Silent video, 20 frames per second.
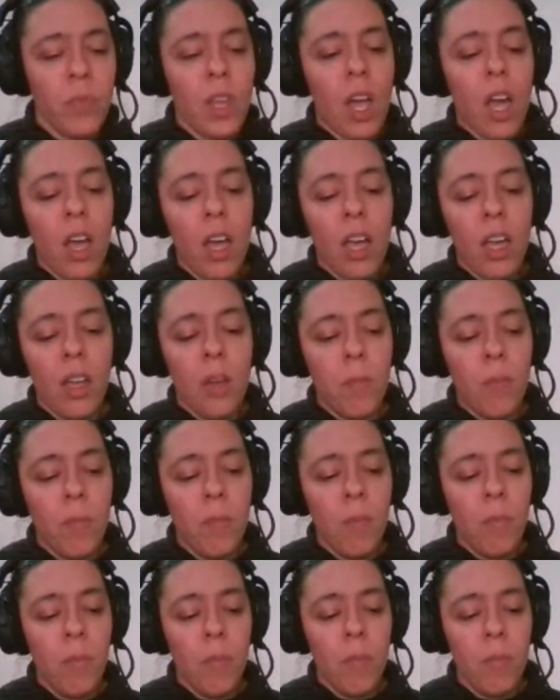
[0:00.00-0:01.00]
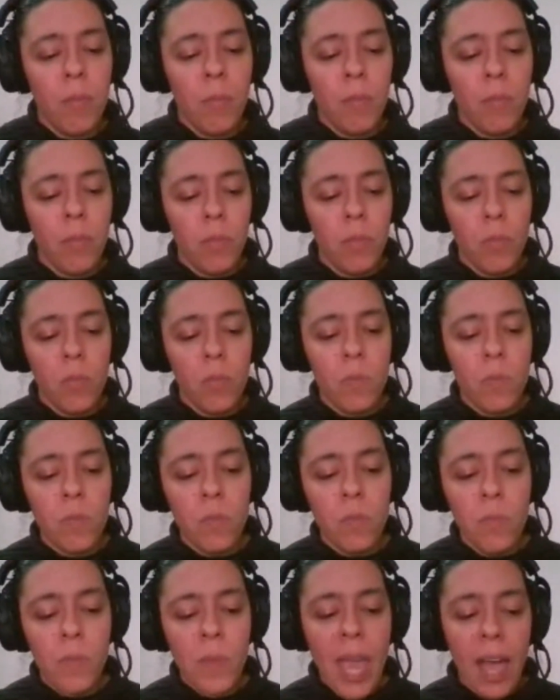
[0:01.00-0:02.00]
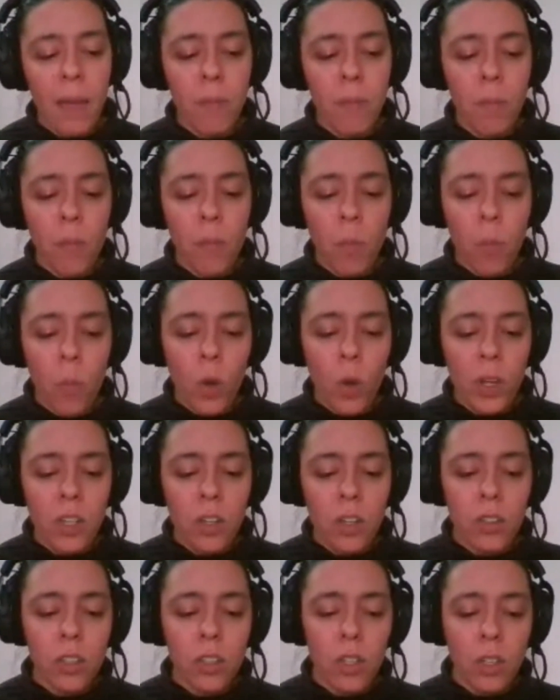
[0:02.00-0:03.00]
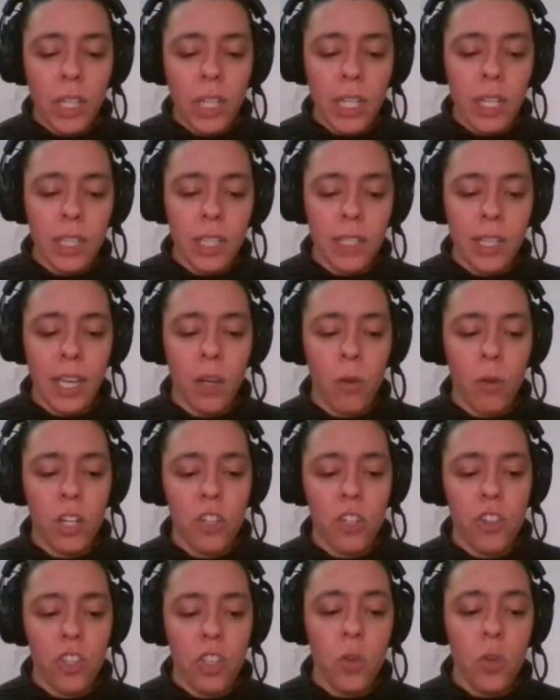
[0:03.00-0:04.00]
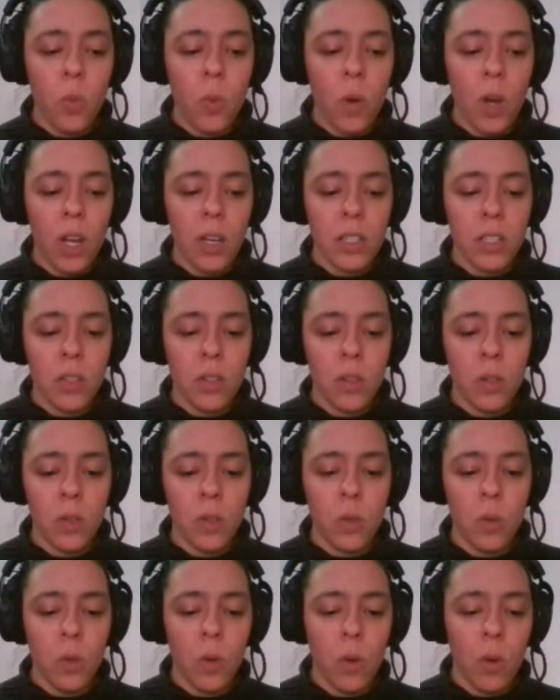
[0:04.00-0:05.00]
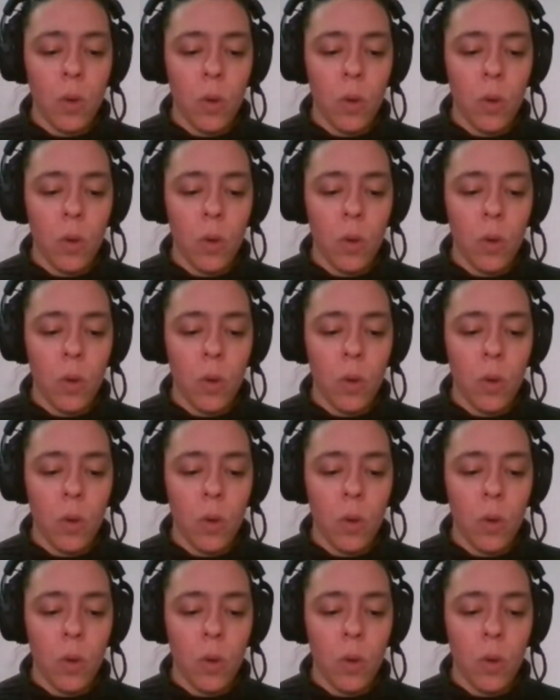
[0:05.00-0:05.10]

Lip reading: Um, yeah, when you're learning a language, you want to